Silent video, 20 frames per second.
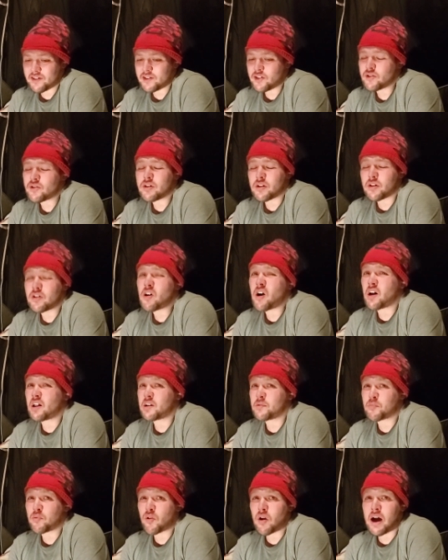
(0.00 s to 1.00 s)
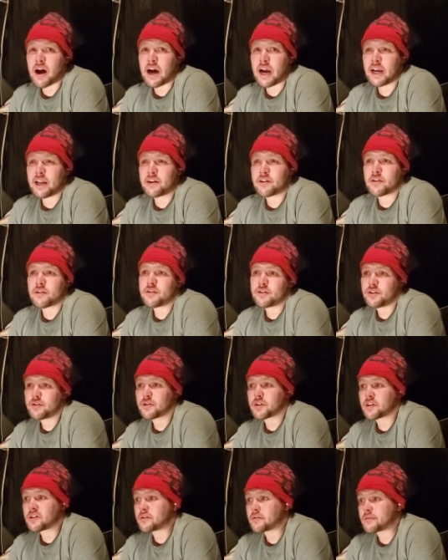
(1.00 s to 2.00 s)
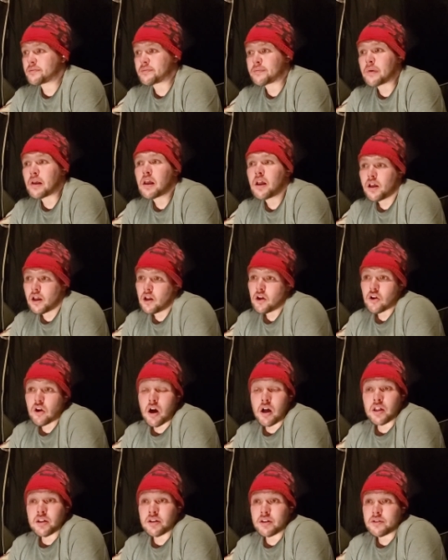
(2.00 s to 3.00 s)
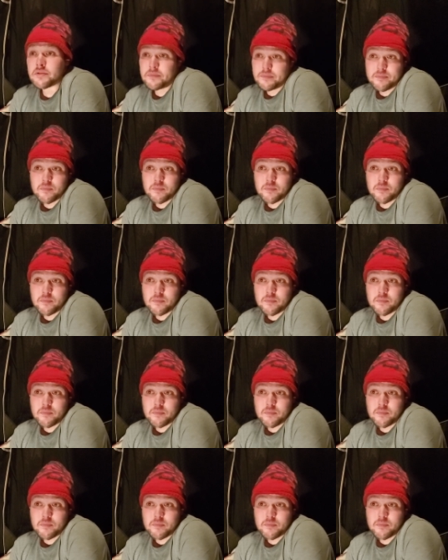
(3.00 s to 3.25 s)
you could call it pride, or you can call it